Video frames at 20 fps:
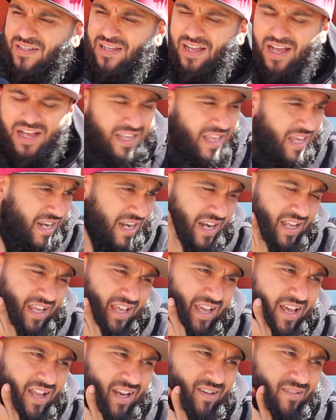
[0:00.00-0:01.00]
Again and
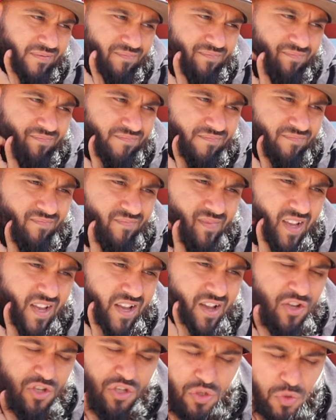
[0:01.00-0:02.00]
again,
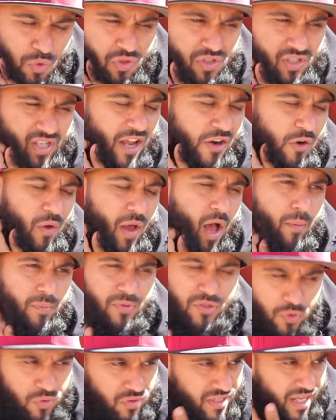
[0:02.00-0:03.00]
suicidal help,
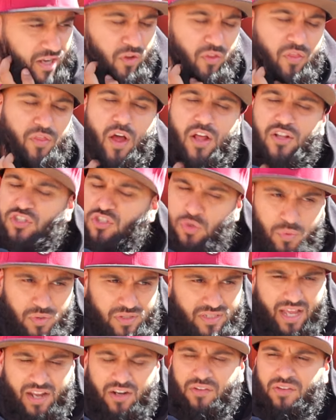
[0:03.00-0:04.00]
suicidal thoughts,
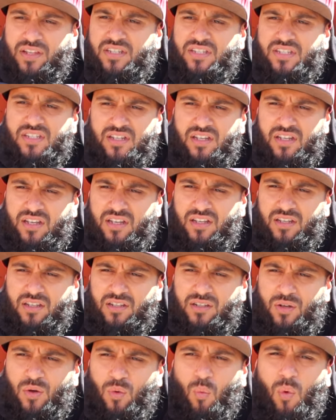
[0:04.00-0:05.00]
suicidal this.
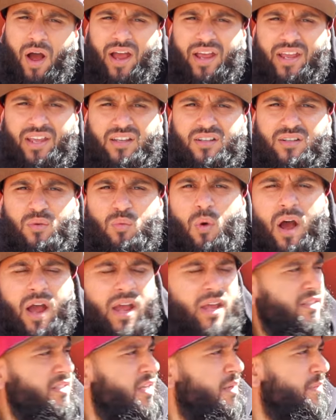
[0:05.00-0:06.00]
Why?
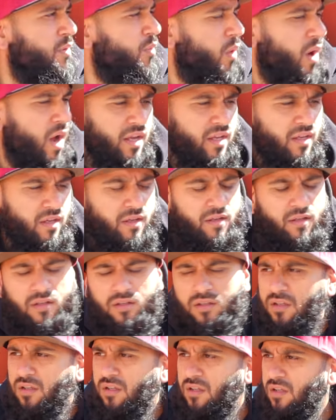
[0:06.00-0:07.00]
Why? Tell me why.
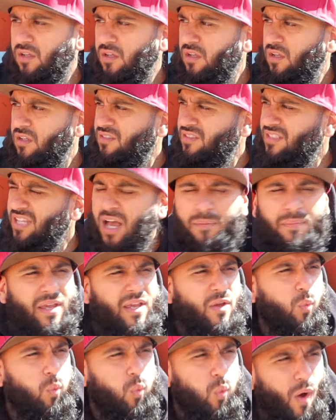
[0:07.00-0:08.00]
Tell
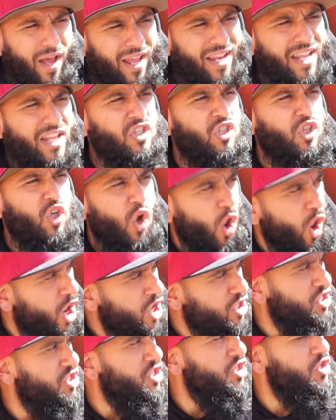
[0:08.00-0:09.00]
me what is
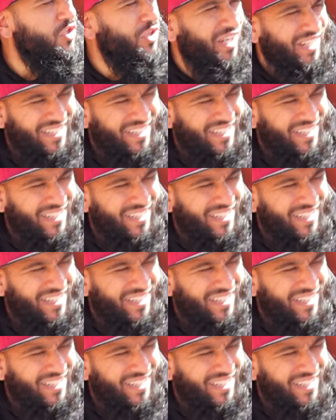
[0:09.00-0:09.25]
causing you to